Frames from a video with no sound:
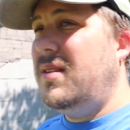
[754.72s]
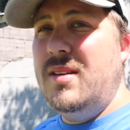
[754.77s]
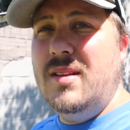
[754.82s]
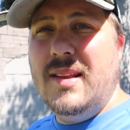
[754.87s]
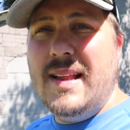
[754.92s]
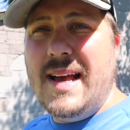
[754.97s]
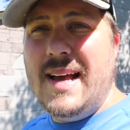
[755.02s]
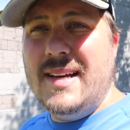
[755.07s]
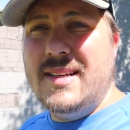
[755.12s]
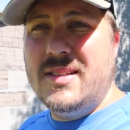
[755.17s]
The
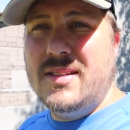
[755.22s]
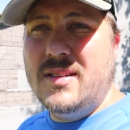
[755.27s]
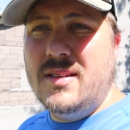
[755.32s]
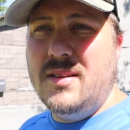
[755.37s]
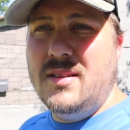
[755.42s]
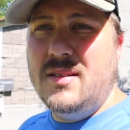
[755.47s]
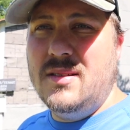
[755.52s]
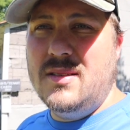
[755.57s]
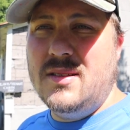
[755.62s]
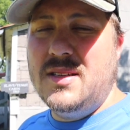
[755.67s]
last
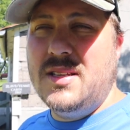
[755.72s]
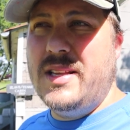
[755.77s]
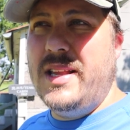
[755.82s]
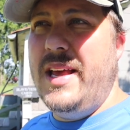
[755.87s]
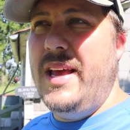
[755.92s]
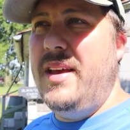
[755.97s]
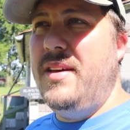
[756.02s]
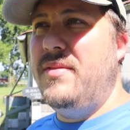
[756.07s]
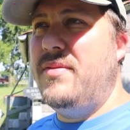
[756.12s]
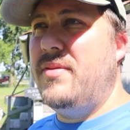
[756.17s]

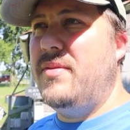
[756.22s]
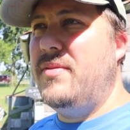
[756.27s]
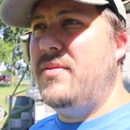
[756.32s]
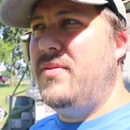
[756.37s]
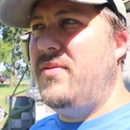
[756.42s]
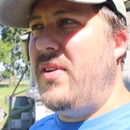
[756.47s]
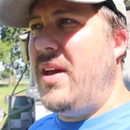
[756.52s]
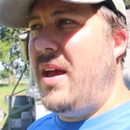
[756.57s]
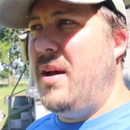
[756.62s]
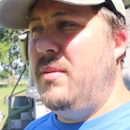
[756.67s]
slave
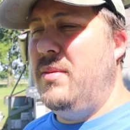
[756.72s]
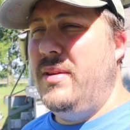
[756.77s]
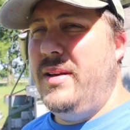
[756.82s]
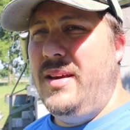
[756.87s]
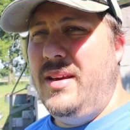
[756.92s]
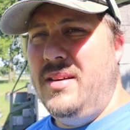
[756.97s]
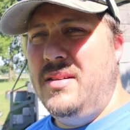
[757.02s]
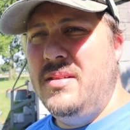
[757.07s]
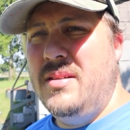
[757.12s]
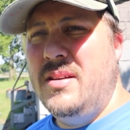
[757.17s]

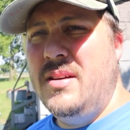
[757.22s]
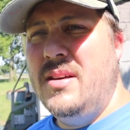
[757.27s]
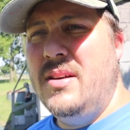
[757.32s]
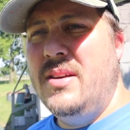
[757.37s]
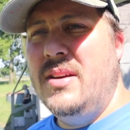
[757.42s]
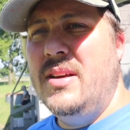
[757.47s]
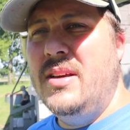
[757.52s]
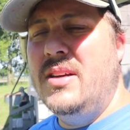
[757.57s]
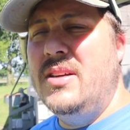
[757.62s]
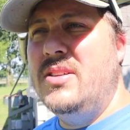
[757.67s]
family
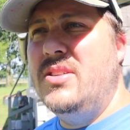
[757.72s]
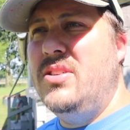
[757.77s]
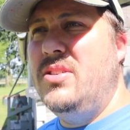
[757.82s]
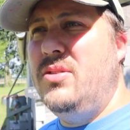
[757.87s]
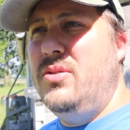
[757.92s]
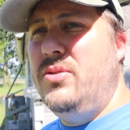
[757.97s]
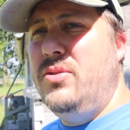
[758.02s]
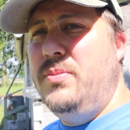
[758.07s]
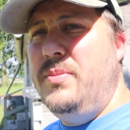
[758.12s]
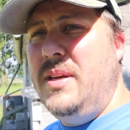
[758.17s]

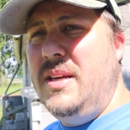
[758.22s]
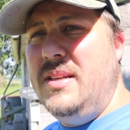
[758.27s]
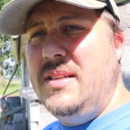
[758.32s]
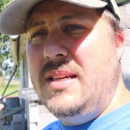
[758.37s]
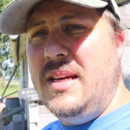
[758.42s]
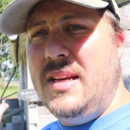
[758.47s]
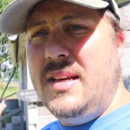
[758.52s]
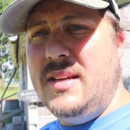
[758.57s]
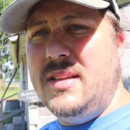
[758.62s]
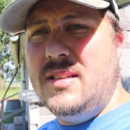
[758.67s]
to be
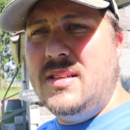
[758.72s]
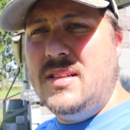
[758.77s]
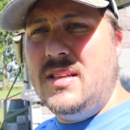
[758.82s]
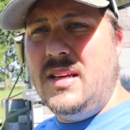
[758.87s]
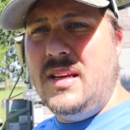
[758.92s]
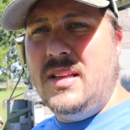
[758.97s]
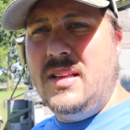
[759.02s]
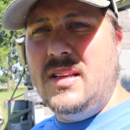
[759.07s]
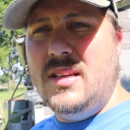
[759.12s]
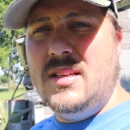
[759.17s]
tenants
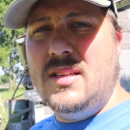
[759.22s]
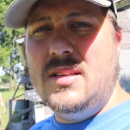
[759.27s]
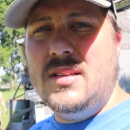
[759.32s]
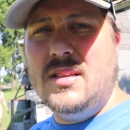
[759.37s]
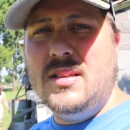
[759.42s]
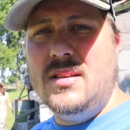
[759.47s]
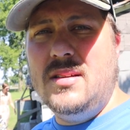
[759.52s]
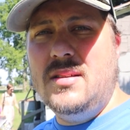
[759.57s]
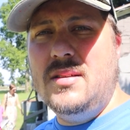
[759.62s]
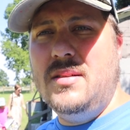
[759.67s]
in
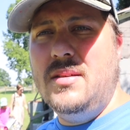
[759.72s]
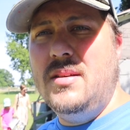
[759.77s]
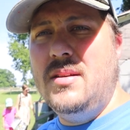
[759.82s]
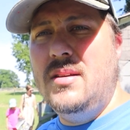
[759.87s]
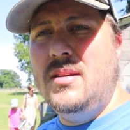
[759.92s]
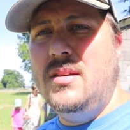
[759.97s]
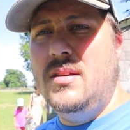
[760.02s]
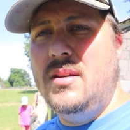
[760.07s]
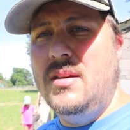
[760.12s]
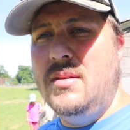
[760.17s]
this
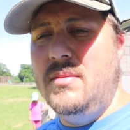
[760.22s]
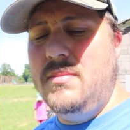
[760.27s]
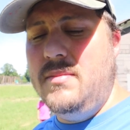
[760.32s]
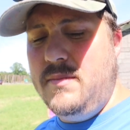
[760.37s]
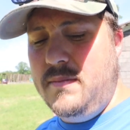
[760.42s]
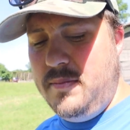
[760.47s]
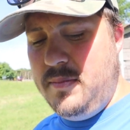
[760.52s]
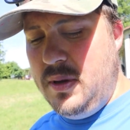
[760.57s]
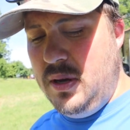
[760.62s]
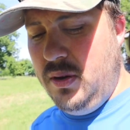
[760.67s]

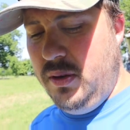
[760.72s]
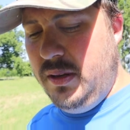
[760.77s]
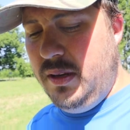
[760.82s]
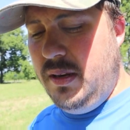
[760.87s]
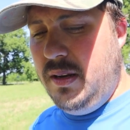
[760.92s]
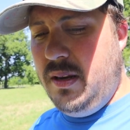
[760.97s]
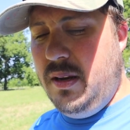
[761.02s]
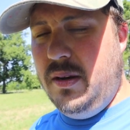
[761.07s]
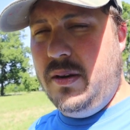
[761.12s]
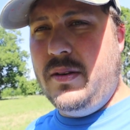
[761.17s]

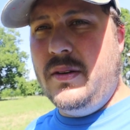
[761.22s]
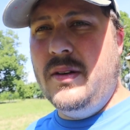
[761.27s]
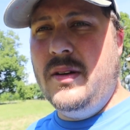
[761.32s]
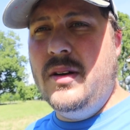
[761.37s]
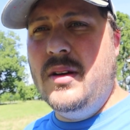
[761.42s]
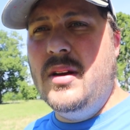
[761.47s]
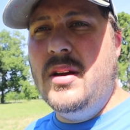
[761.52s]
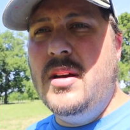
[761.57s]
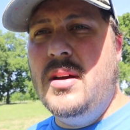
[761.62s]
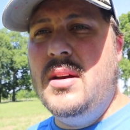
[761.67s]
building here
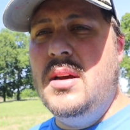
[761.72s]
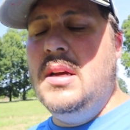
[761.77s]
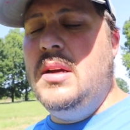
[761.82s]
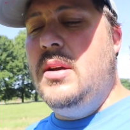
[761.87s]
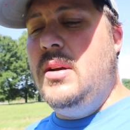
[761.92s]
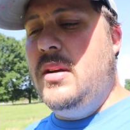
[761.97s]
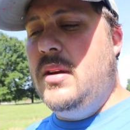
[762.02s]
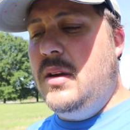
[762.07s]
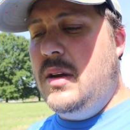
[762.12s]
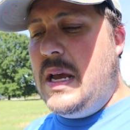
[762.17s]

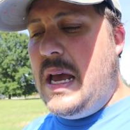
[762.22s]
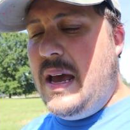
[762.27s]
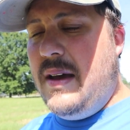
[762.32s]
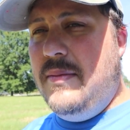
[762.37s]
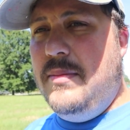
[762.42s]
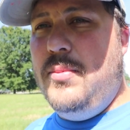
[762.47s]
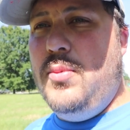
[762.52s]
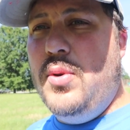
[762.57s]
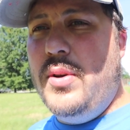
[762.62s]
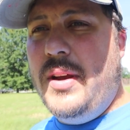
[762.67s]

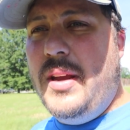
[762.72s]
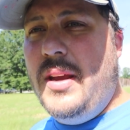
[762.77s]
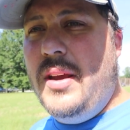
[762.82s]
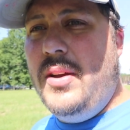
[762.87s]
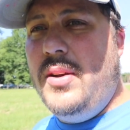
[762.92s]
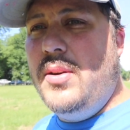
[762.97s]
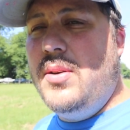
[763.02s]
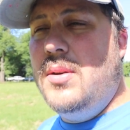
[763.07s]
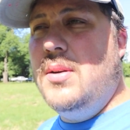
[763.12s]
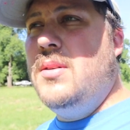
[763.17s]
have, were
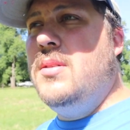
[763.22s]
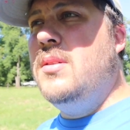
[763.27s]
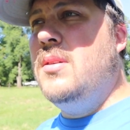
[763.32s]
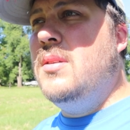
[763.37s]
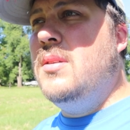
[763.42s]
here